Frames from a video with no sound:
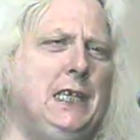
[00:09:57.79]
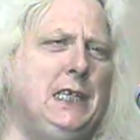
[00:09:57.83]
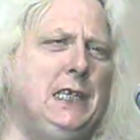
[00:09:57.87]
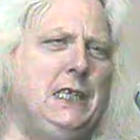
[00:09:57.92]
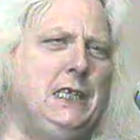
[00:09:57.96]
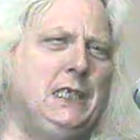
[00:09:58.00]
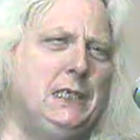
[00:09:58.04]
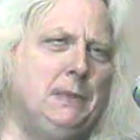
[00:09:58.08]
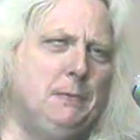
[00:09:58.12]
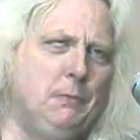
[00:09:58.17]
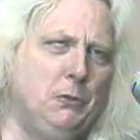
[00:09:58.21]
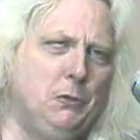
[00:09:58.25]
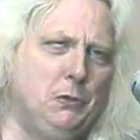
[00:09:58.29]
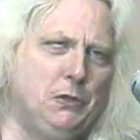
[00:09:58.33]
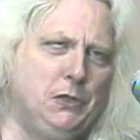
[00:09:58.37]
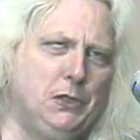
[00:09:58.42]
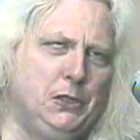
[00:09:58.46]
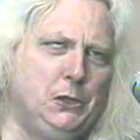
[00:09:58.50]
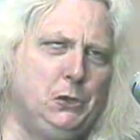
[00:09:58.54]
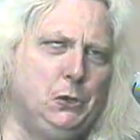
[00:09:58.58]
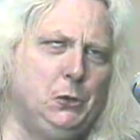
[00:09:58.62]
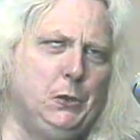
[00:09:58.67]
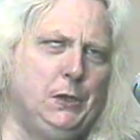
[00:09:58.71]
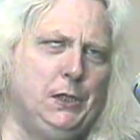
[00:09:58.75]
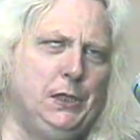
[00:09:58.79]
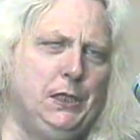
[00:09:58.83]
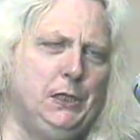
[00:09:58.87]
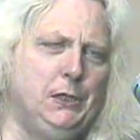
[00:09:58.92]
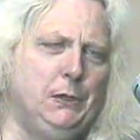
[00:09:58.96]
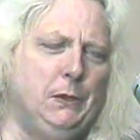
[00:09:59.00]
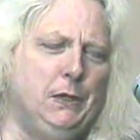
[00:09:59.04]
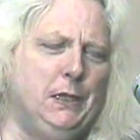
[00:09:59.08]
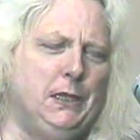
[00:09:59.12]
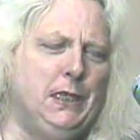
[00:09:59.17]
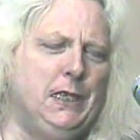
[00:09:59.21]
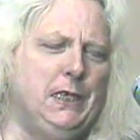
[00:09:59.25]
is supposed to join
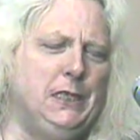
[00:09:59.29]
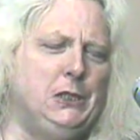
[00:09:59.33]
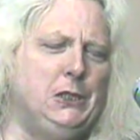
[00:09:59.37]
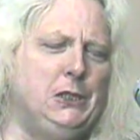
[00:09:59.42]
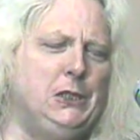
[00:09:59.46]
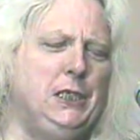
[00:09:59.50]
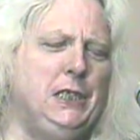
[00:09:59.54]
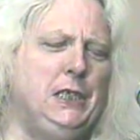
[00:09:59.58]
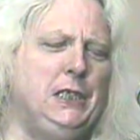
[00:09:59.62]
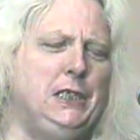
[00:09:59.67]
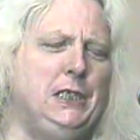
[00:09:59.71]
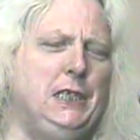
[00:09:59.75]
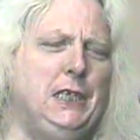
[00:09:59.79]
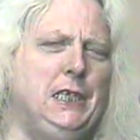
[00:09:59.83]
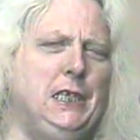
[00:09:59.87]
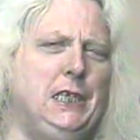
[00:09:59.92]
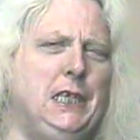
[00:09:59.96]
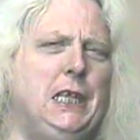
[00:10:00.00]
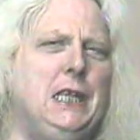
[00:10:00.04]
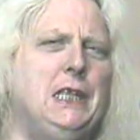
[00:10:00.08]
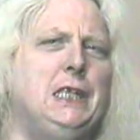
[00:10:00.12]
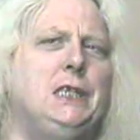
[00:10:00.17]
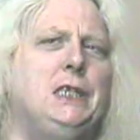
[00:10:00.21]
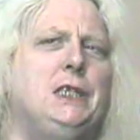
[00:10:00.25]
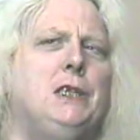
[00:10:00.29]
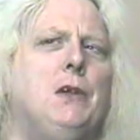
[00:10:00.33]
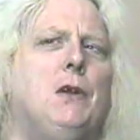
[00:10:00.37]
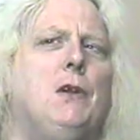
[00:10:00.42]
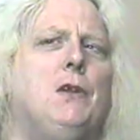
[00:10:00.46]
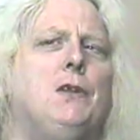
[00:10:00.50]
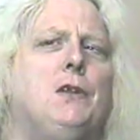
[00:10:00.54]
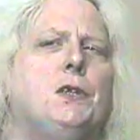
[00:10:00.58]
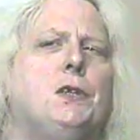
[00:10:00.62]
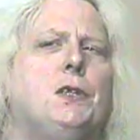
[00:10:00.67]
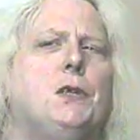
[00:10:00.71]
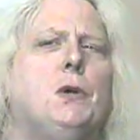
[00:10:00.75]
you and that she indeed is your
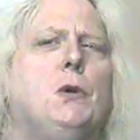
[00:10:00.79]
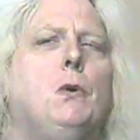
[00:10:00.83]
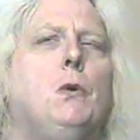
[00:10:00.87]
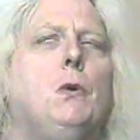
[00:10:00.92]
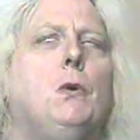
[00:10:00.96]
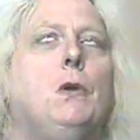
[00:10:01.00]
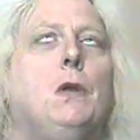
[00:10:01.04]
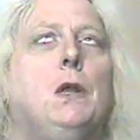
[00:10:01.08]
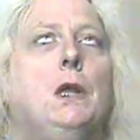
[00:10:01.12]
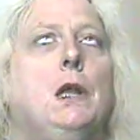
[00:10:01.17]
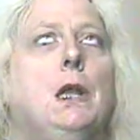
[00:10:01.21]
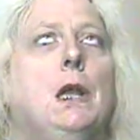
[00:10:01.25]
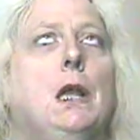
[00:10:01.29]
other soul.